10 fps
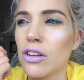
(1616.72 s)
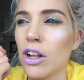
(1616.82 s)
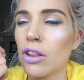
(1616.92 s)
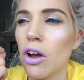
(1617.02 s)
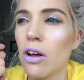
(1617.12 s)

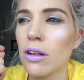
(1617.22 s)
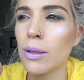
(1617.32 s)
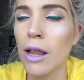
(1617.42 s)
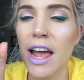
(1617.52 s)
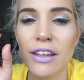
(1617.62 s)
a lot
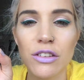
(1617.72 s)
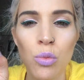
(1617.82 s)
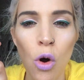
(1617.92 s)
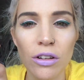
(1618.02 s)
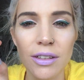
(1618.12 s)
less
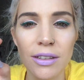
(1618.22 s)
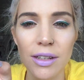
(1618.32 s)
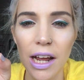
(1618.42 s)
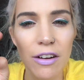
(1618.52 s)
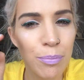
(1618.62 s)
wanting
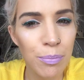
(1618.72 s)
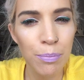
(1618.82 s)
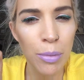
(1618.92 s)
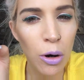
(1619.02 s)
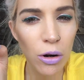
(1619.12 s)
to kind of
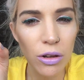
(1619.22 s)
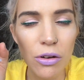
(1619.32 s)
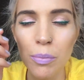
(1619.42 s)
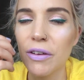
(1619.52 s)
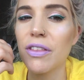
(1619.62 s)
ball
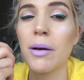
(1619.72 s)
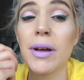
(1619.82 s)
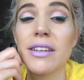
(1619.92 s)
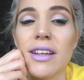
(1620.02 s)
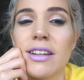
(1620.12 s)
up, if that
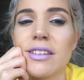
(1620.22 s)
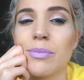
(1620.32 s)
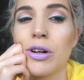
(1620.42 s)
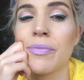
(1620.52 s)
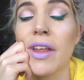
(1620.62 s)
makes sense.
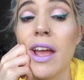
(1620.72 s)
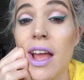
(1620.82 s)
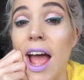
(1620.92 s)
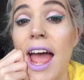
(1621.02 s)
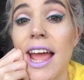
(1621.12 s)
But
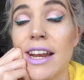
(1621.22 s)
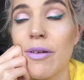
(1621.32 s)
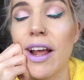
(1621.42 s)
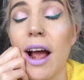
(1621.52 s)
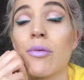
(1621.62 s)

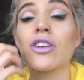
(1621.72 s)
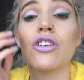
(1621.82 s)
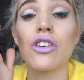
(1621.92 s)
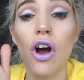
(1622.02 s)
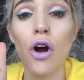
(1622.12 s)
anyway, I'm gonna
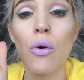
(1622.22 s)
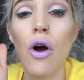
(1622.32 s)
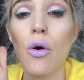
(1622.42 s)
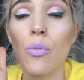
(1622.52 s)
go